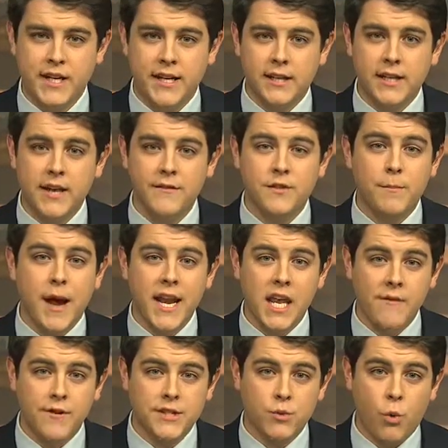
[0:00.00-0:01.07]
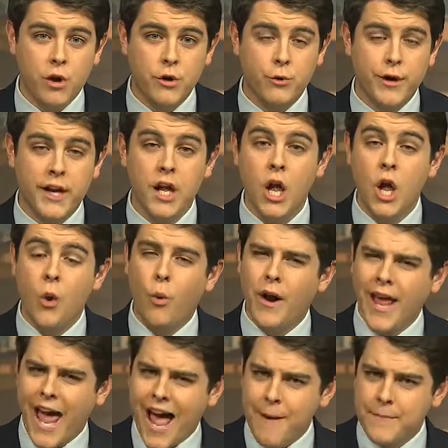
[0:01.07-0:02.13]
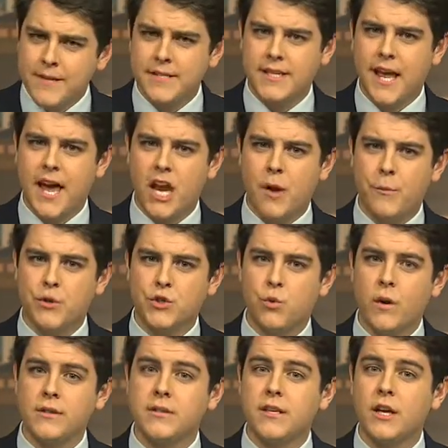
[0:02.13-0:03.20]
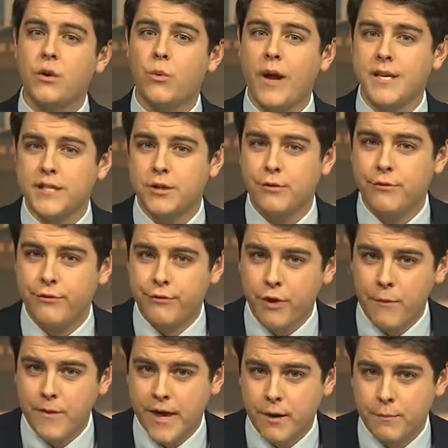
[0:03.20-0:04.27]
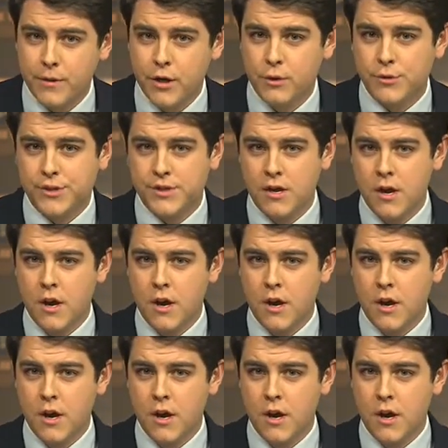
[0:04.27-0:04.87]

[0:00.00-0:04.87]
and it leaves many of us wondering what happens to animals once they are rescued from that abuse.